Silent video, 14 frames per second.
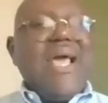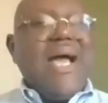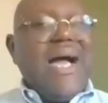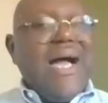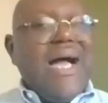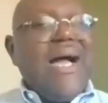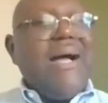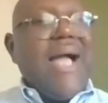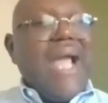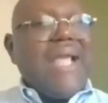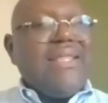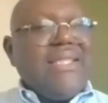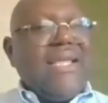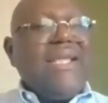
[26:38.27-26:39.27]

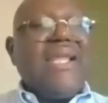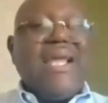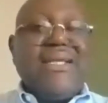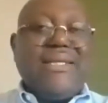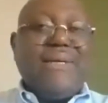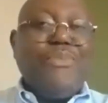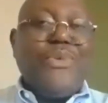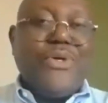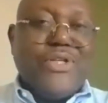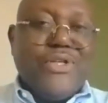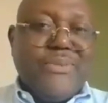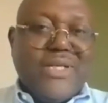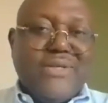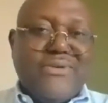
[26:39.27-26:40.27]
I think there's a book
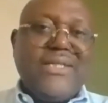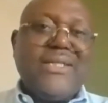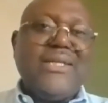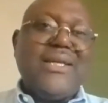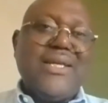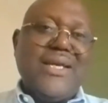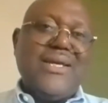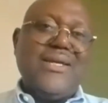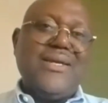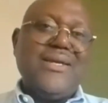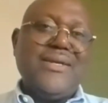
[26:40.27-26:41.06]
to be written here.